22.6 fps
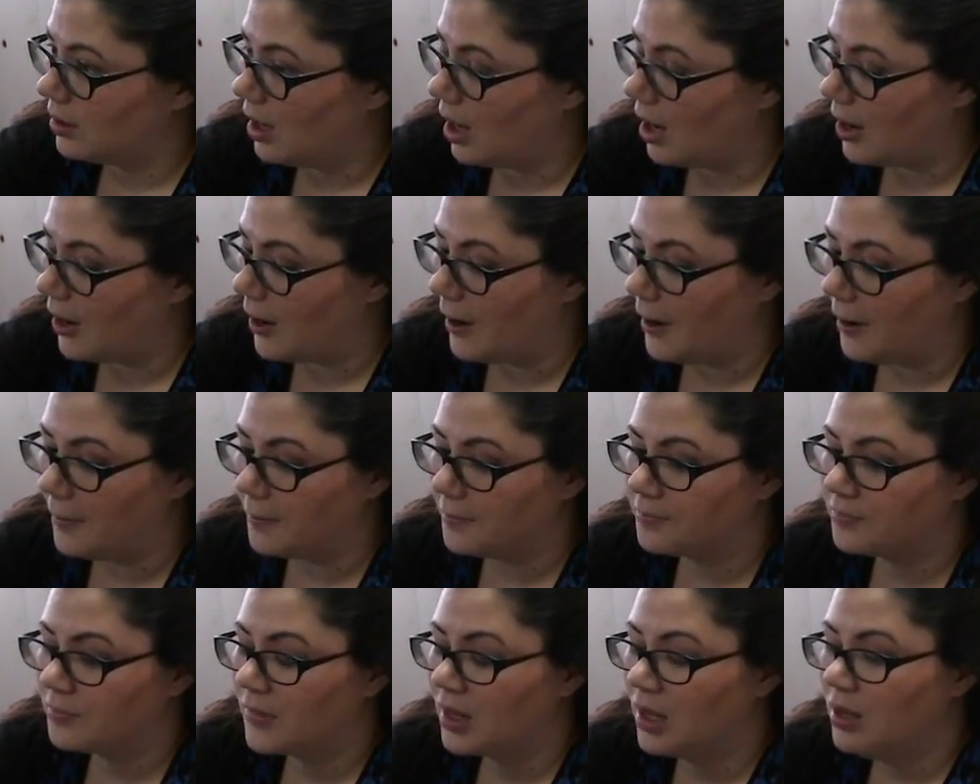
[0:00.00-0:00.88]

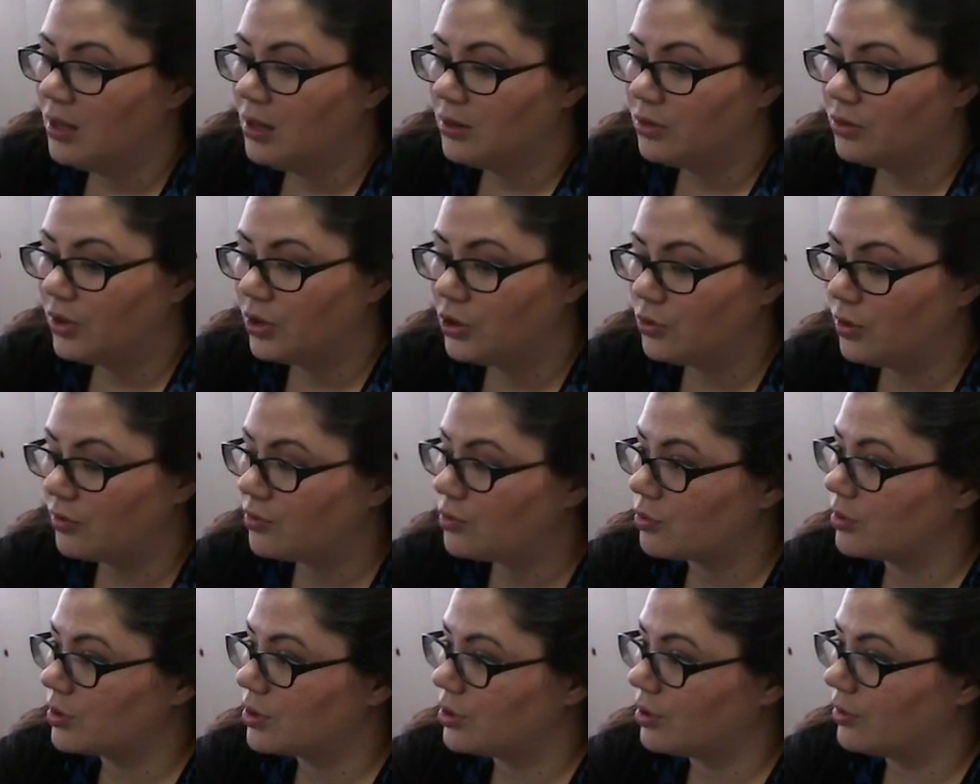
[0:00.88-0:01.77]
Um, they do have
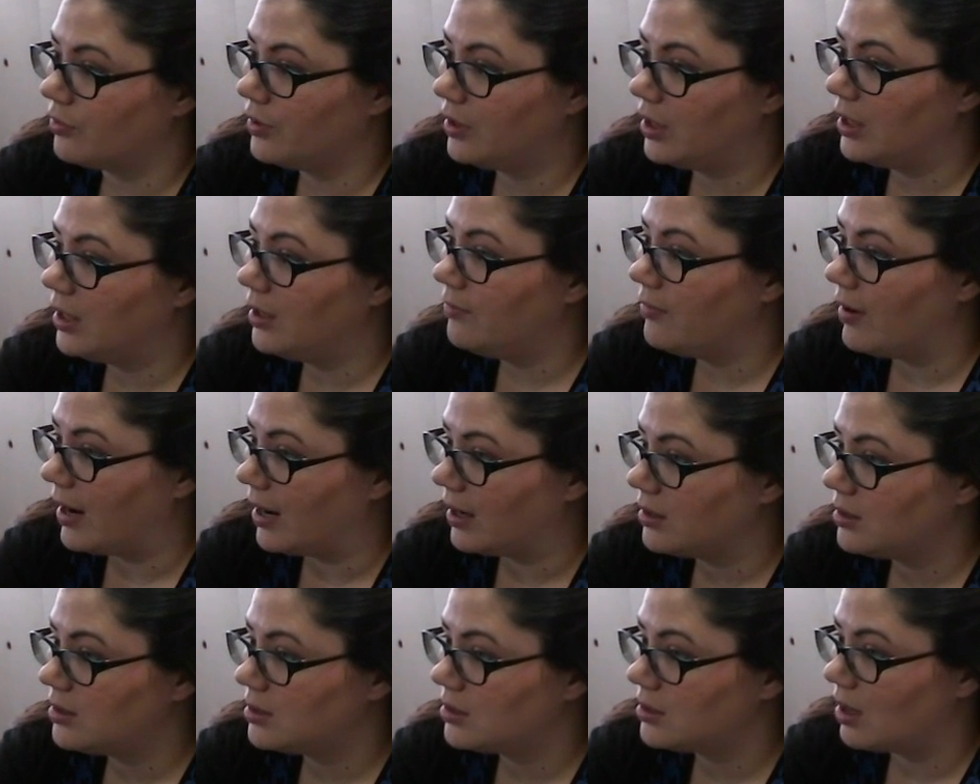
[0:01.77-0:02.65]
to reserve it in
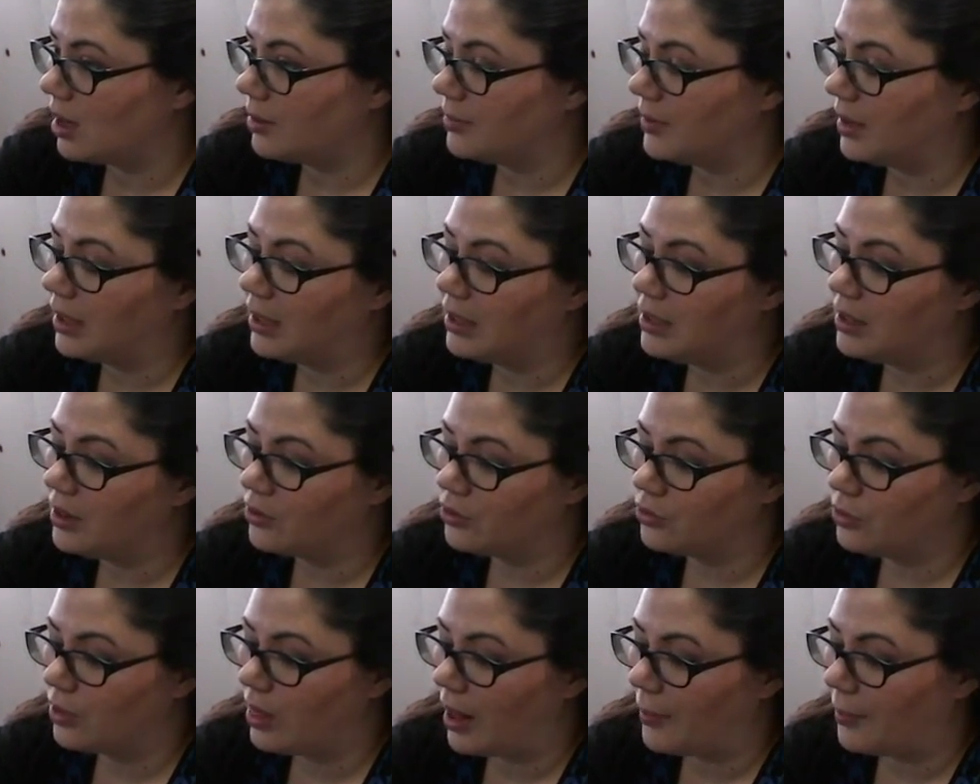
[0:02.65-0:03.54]
advance. Um, they can
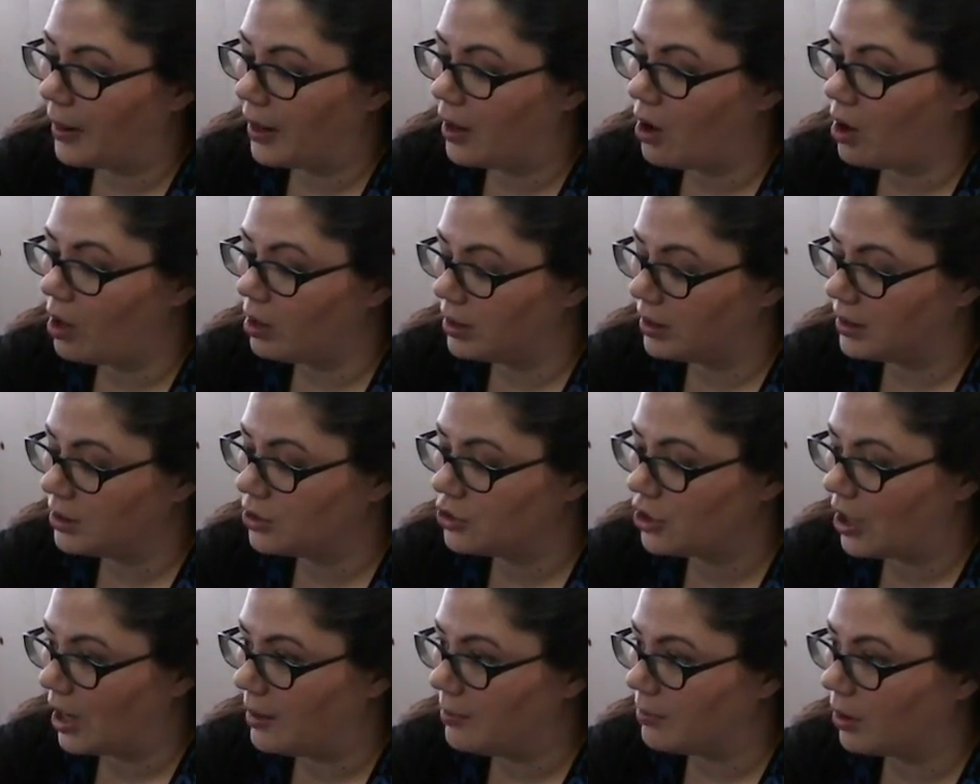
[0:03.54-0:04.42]
either do that by calling the
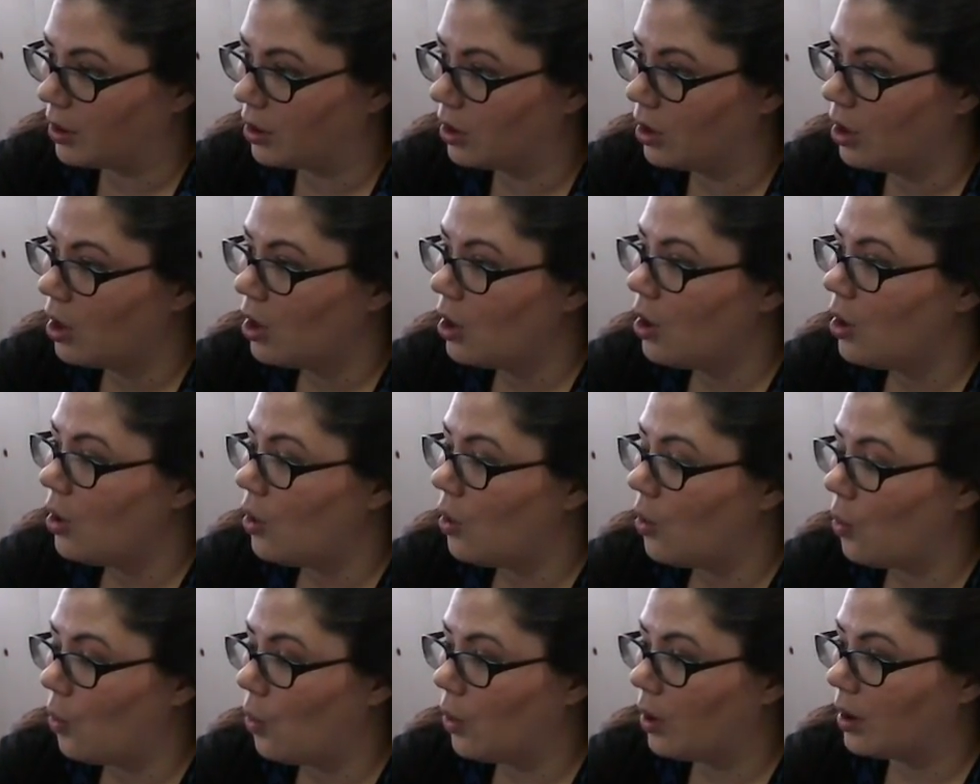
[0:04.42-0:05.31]
chamber
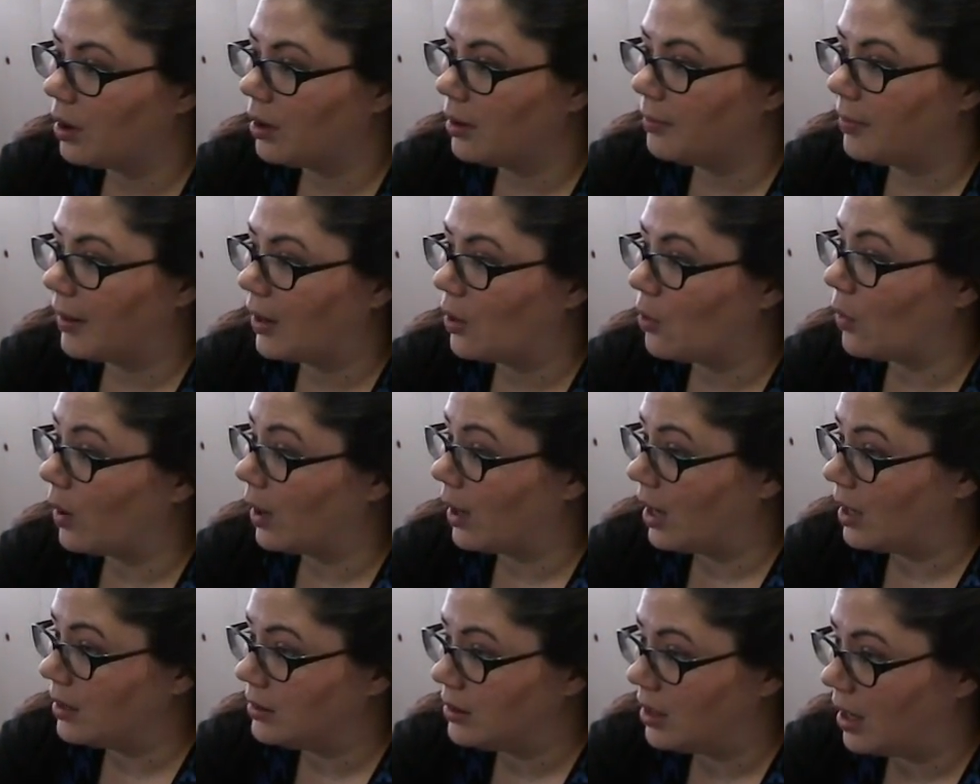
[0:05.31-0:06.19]
or by going
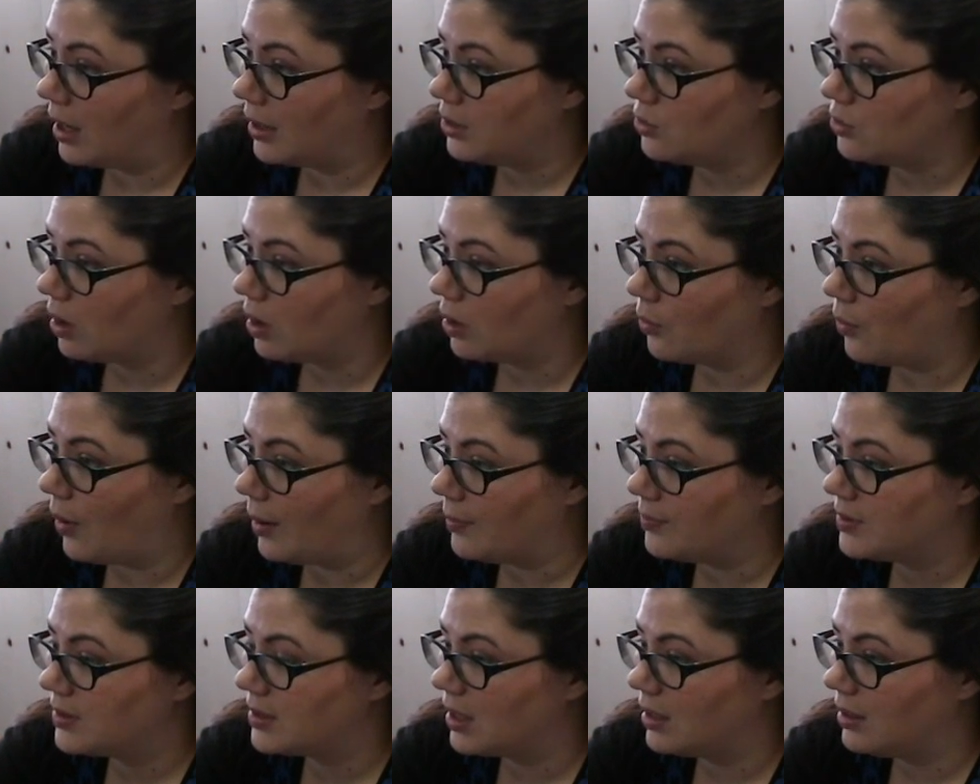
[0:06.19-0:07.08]
online to our
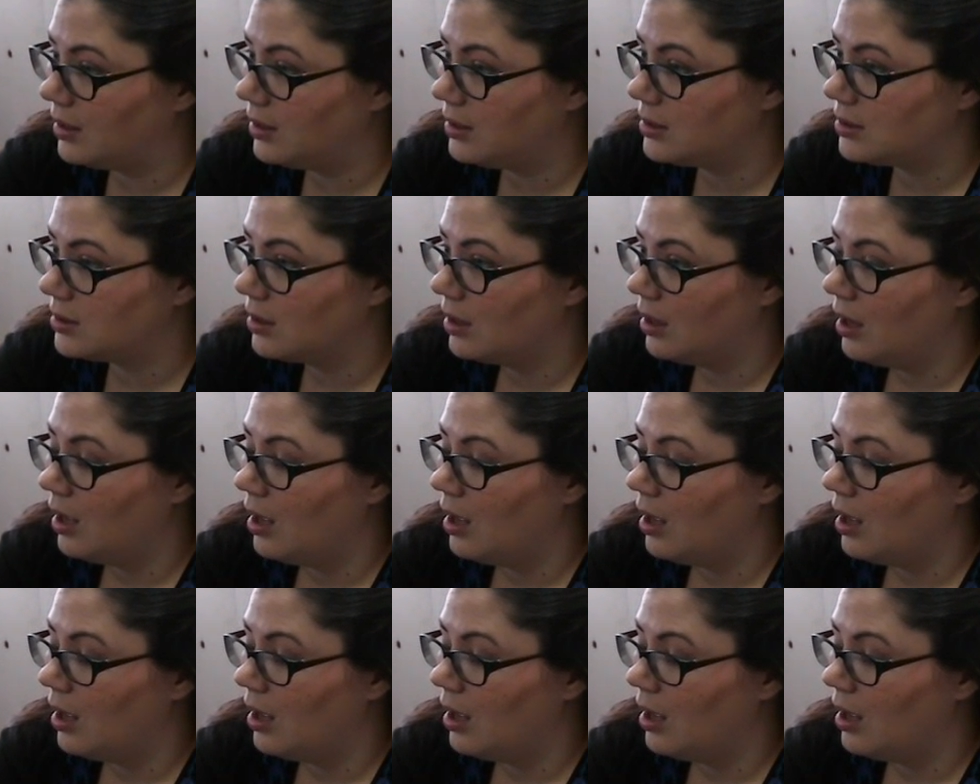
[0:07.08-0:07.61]
website.